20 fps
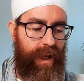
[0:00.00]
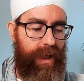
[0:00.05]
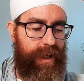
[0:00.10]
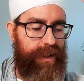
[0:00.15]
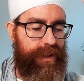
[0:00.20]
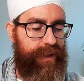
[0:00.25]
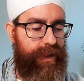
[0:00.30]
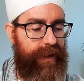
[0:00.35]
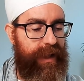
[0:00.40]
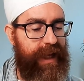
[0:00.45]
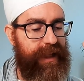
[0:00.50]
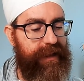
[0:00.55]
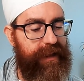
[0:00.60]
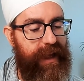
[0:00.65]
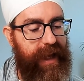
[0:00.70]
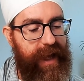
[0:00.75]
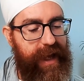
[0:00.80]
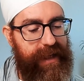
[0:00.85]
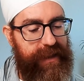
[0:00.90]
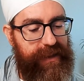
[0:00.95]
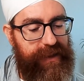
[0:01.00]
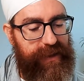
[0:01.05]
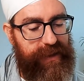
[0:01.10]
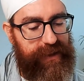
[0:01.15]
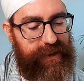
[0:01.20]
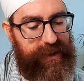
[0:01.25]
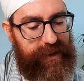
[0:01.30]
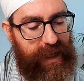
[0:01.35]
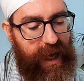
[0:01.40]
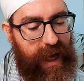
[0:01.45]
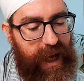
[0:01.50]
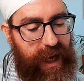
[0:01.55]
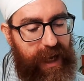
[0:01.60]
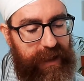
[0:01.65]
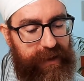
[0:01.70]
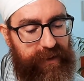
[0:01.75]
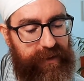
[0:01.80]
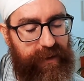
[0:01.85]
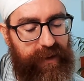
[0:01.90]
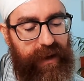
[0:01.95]
So that S,
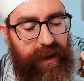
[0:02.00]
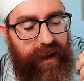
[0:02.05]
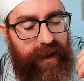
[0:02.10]
sat,